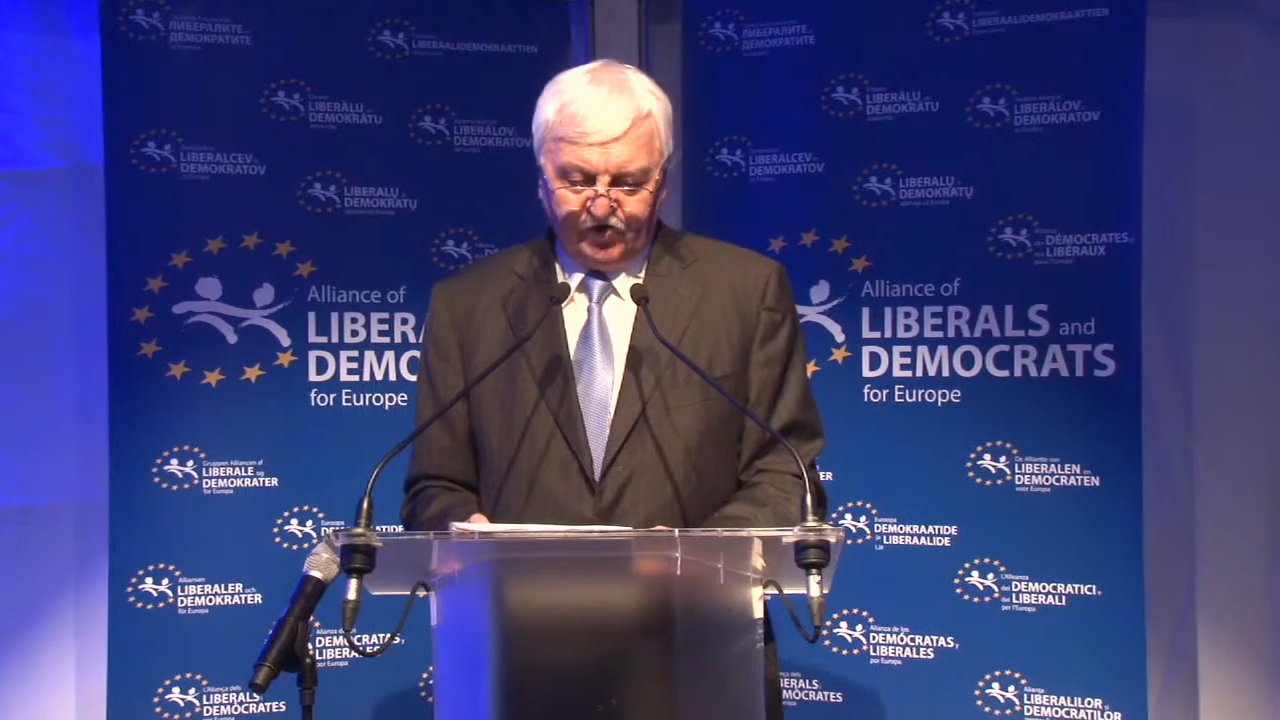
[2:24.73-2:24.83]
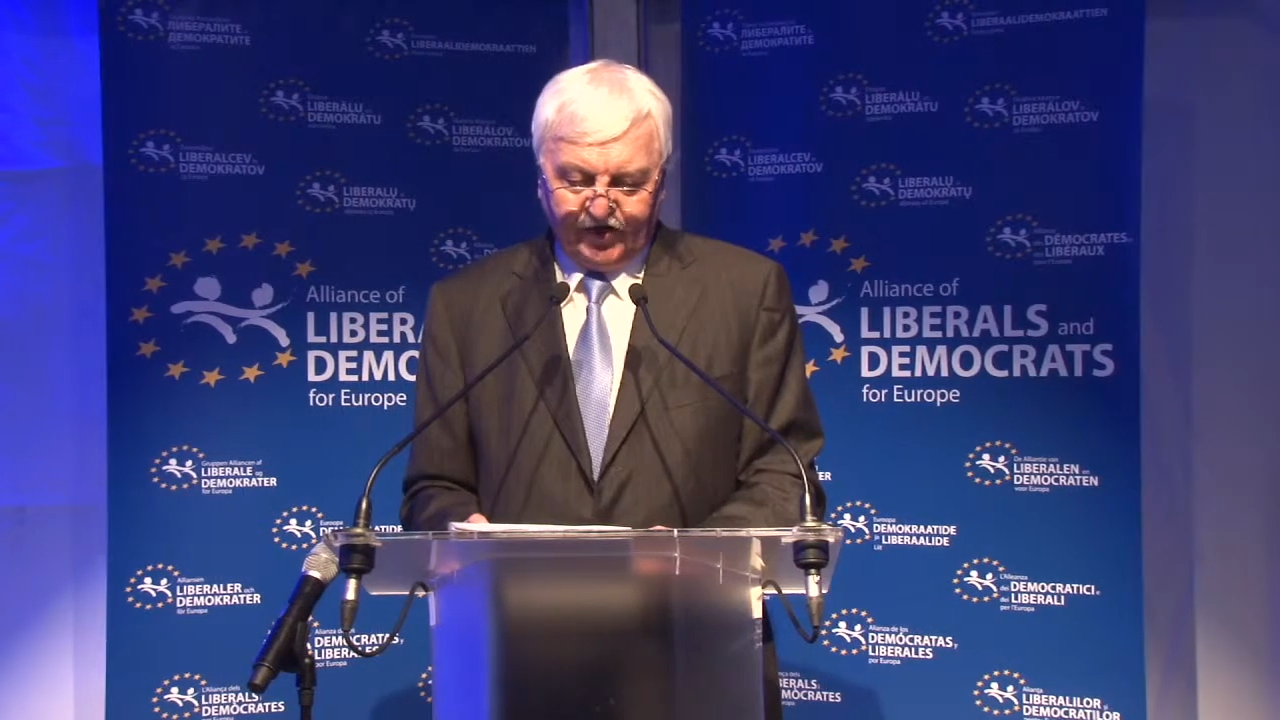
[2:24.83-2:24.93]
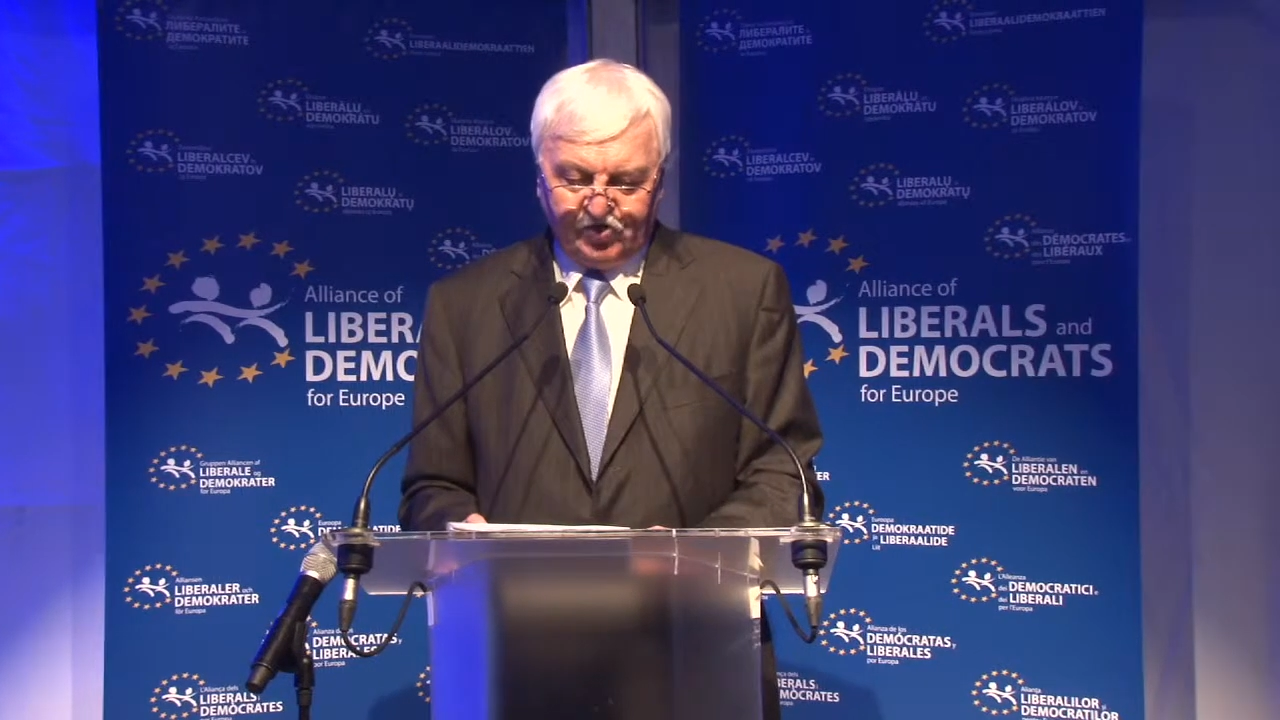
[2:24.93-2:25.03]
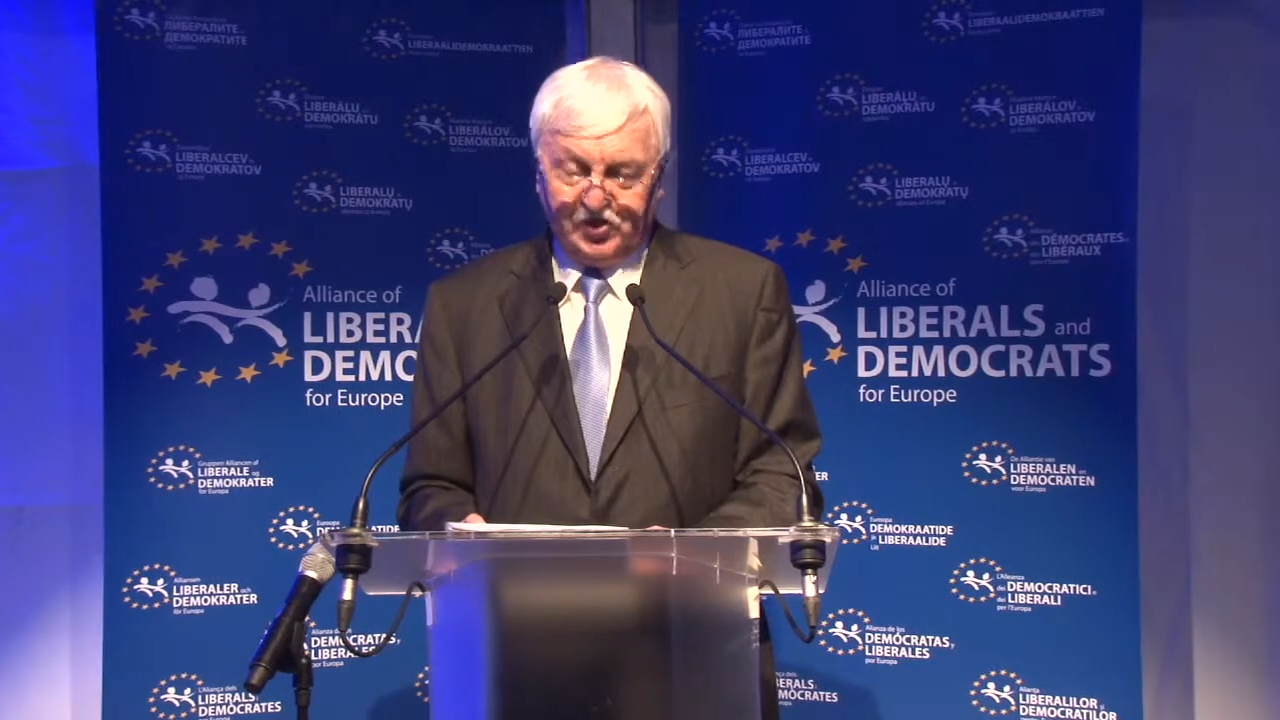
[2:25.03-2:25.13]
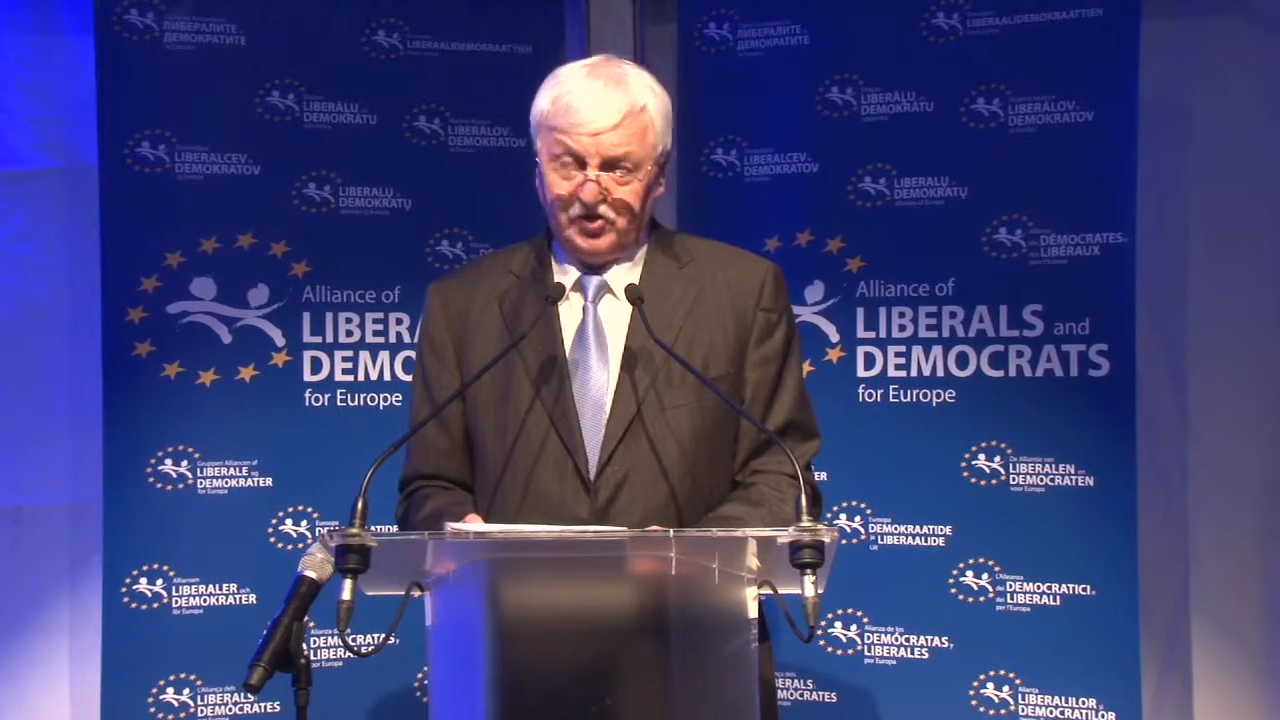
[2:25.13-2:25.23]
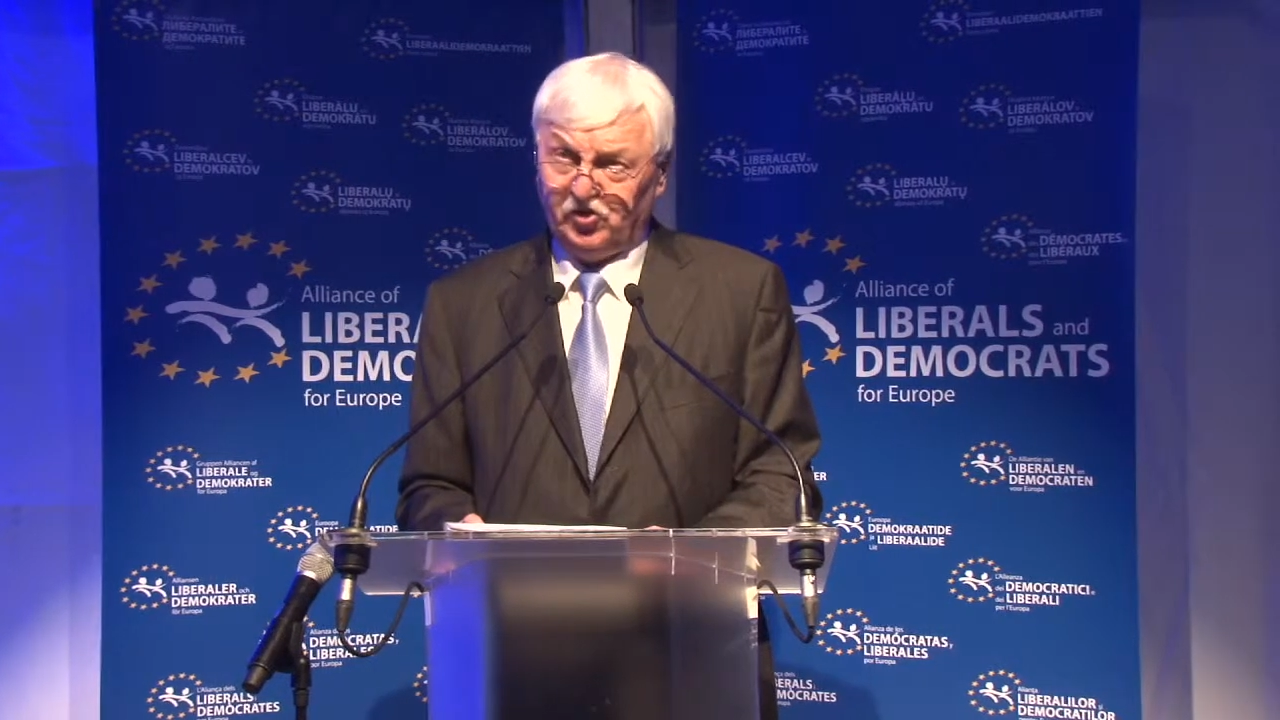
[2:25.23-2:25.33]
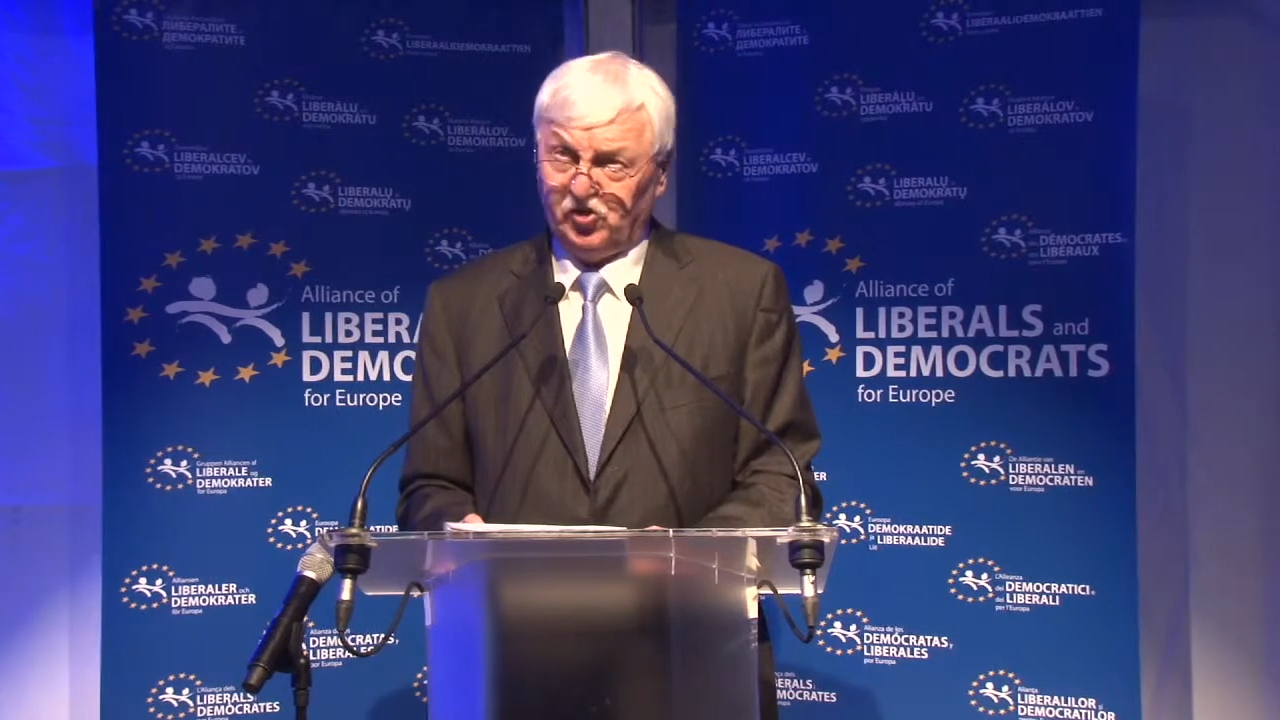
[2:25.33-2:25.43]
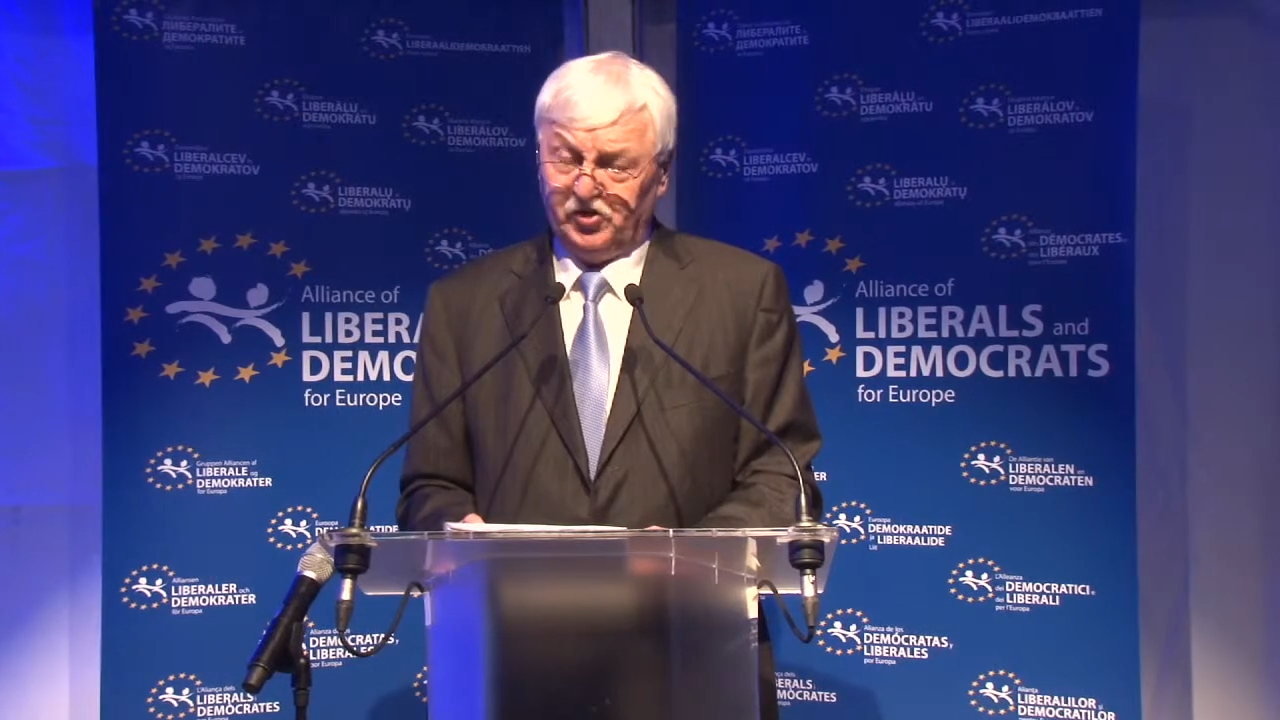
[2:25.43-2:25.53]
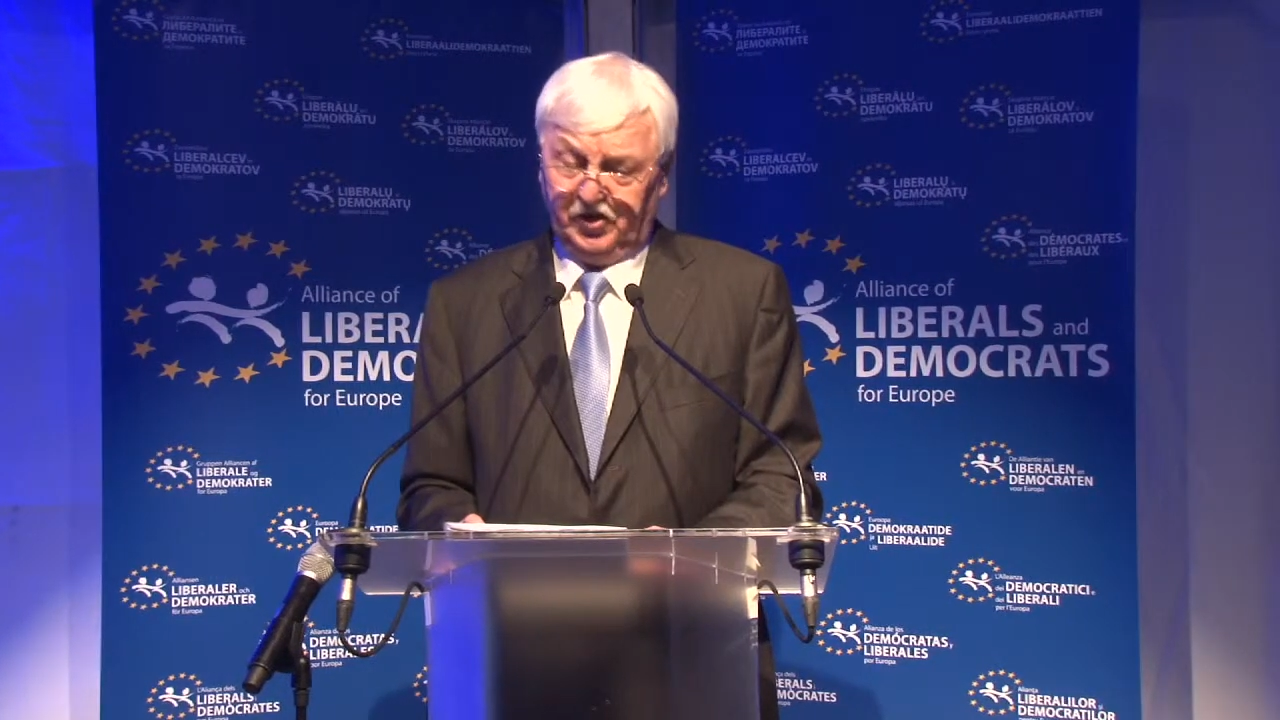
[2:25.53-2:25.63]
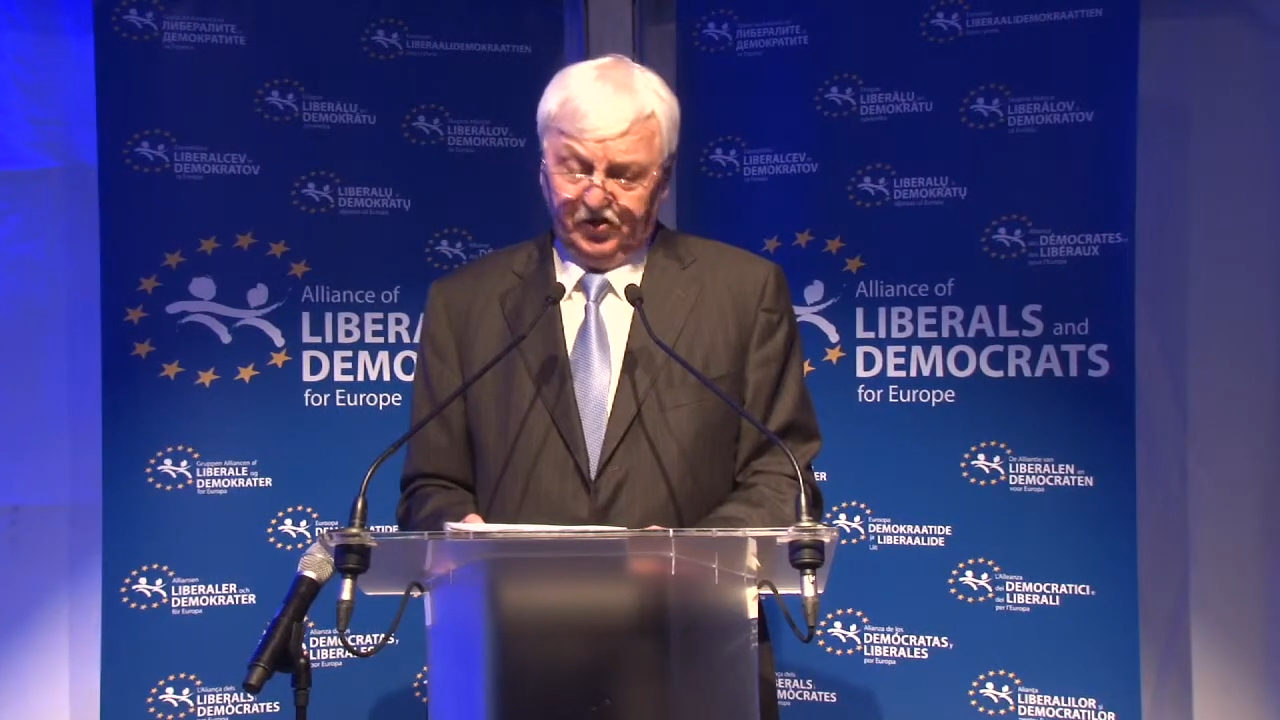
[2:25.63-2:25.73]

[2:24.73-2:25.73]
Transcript: regulatory